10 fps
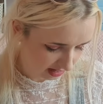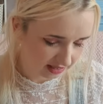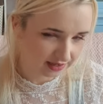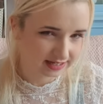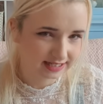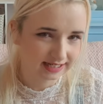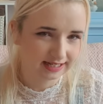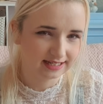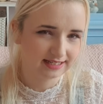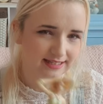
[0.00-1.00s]
And that
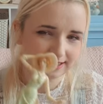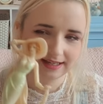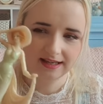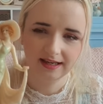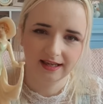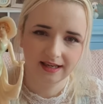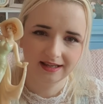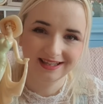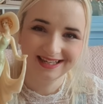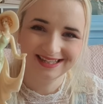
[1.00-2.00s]
is
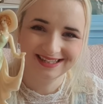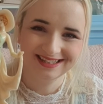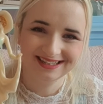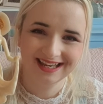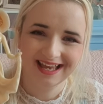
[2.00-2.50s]
this.